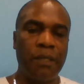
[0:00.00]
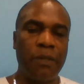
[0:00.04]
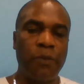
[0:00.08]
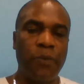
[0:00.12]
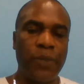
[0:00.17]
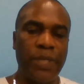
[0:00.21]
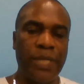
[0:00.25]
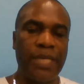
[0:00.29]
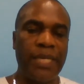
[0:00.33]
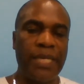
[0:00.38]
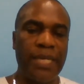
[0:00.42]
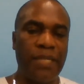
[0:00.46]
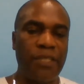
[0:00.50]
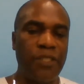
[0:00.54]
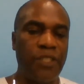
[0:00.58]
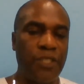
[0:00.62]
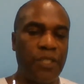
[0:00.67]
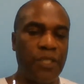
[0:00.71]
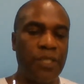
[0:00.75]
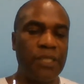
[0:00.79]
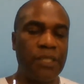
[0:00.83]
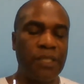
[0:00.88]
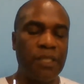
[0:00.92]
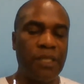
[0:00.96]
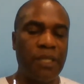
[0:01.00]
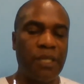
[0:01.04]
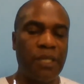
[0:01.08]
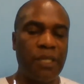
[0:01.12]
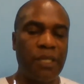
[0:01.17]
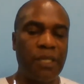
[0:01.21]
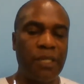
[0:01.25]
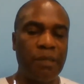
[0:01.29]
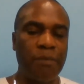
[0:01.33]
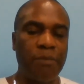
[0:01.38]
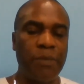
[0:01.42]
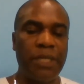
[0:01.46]
we can trust God
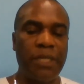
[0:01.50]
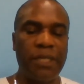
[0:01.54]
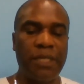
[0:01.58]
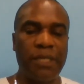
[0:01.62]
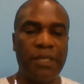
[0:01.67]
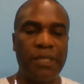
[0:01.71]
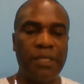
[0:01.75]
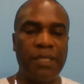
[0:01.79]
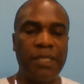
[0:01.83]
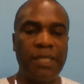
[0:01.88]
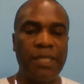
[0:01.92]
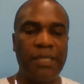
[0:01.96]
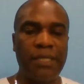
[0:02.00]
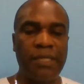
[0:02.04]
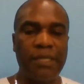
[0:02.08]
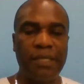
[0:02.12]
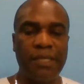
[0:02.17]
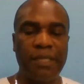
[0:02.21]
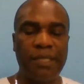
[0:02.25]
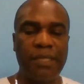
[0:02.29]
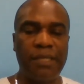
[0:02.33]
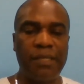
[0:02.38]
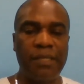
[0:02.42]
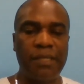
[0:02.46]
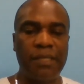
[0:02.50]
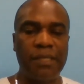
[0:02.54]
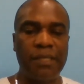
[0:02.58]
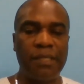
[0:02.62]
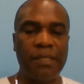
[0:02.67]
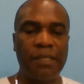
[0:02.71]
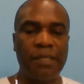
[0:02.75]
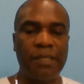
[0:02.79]
because He sees